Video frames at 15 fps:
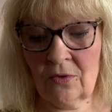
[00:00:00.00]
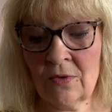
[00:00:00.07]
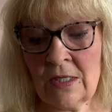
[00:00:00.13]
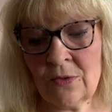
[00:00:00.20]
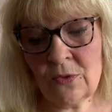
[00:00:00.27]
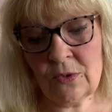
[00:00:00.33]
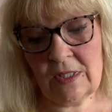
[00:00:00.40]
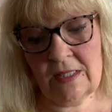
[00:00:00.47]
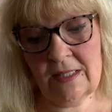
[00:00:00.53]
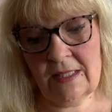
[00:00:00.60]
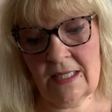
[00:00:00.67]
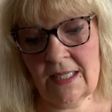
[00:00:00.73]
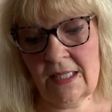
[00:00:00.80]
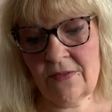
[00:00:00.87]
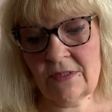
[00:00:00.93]
3/4
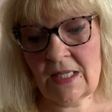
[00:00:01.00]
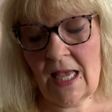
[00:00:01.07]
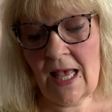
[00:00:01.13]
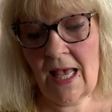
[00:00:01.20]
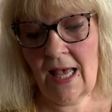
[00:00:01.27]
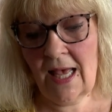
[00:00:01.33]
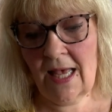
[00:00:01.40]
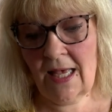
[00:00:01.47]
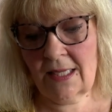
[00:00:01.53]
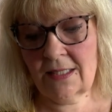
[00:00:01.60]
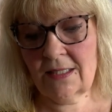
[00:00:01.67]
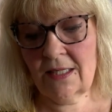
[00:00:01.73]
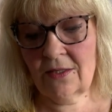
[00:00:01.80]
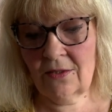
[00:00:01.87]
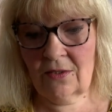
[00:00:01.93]
sleeves
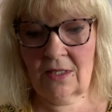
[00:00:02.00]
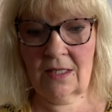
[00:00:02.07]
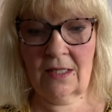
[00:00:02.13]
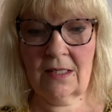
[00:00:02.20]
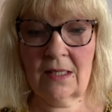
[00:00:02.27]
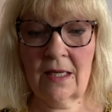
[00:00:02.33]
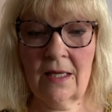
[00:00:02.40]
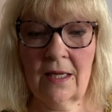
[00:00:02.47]
and the